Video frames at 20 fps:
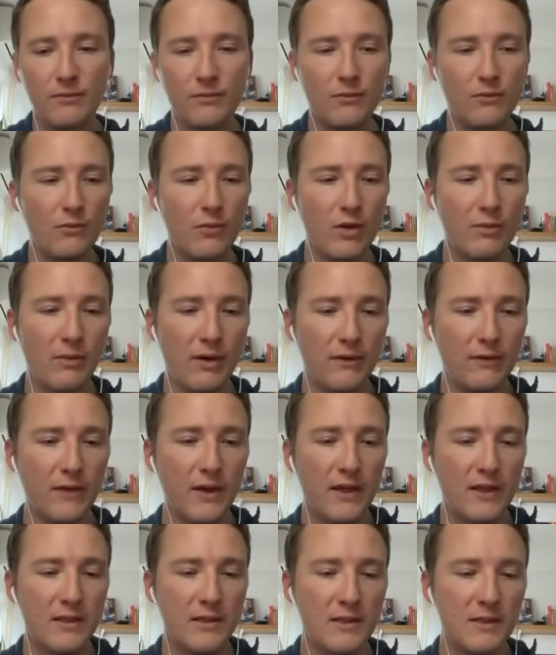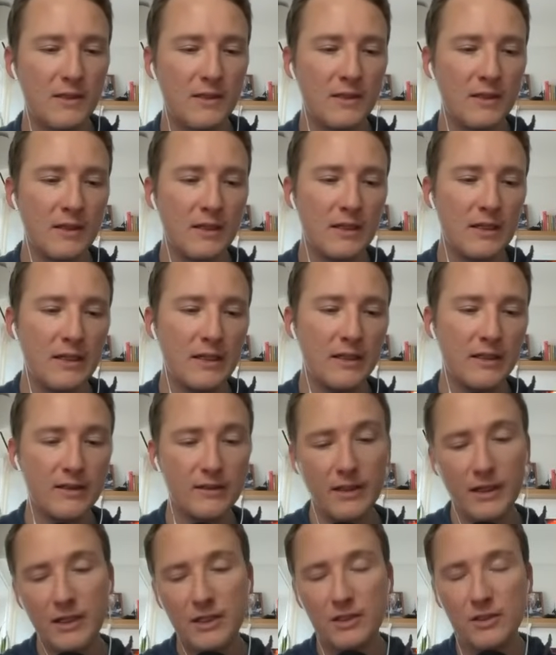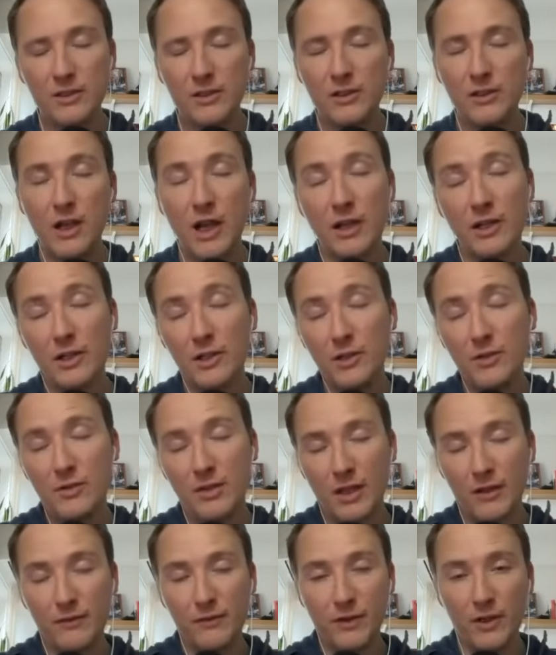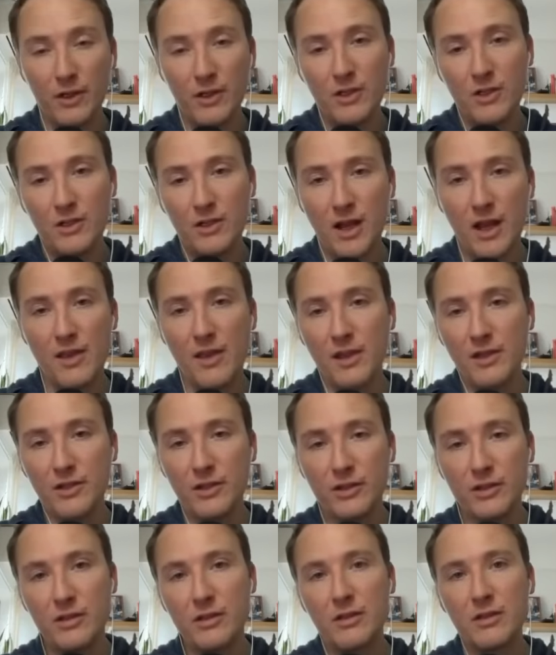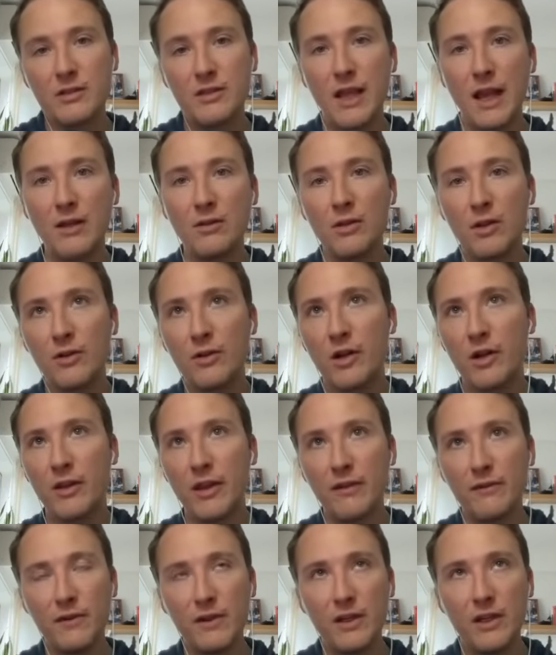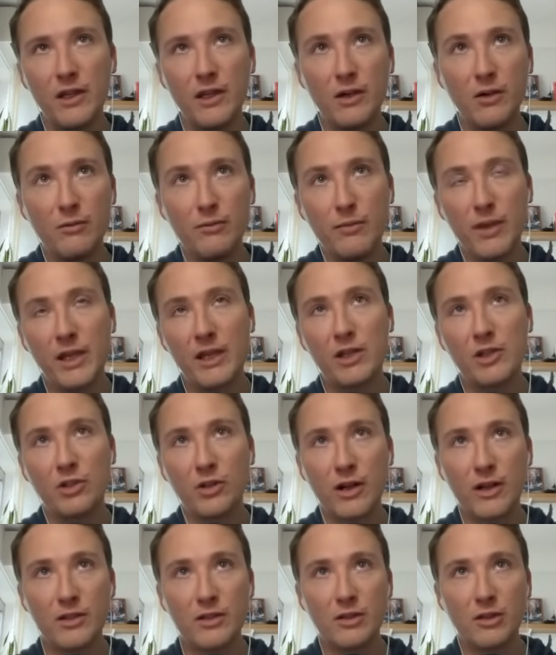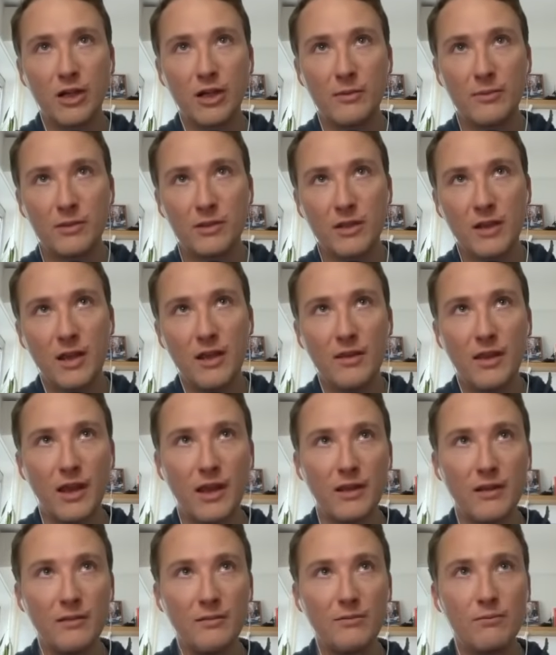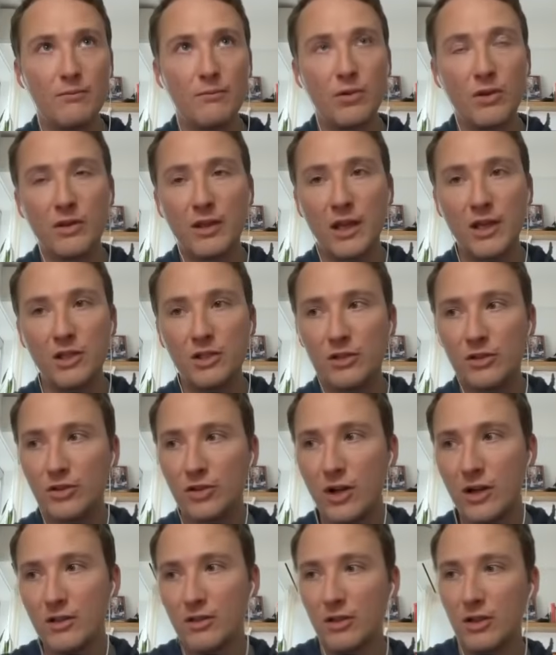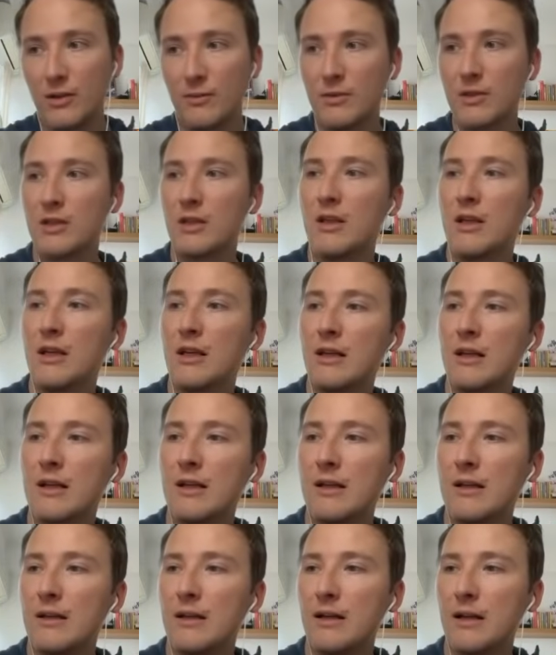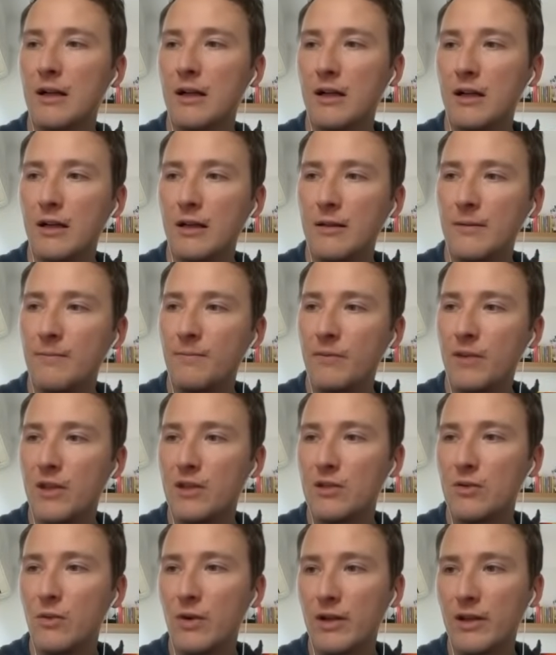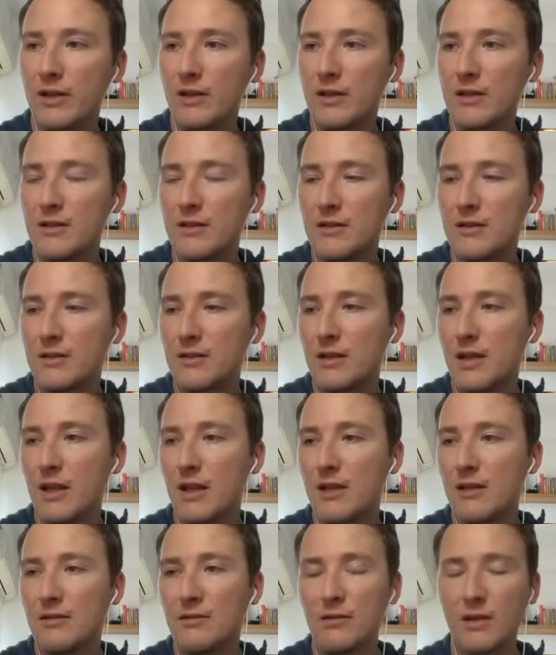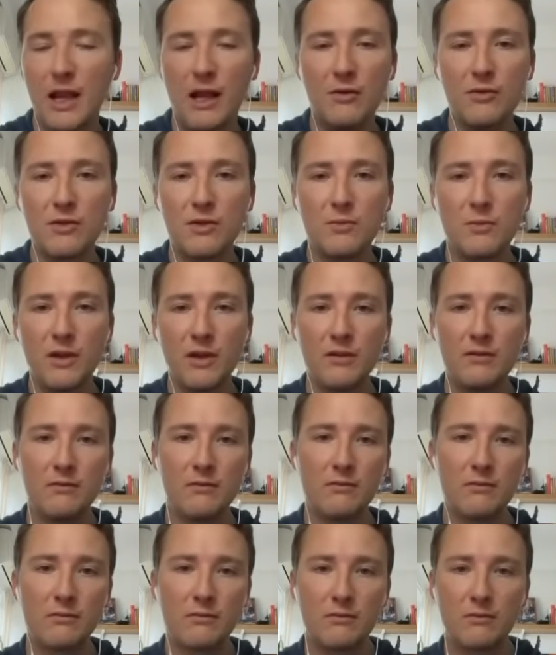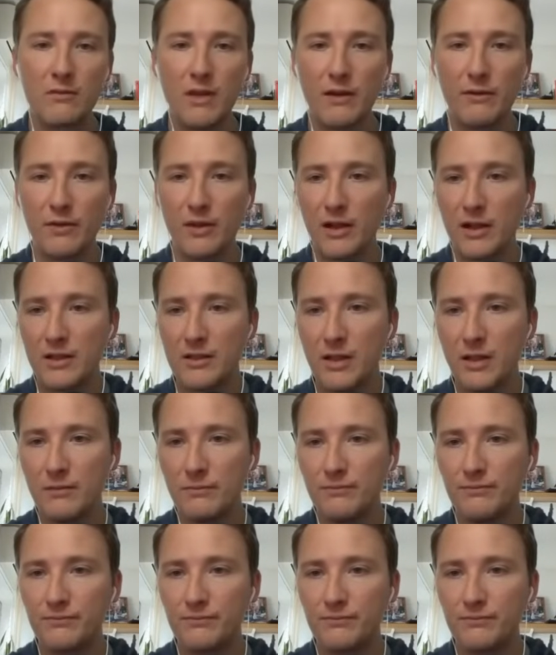with my face, because actually I could use that footage and then just download all that video, make a transcript, and then put that transcript into one of these and outspit everything I said.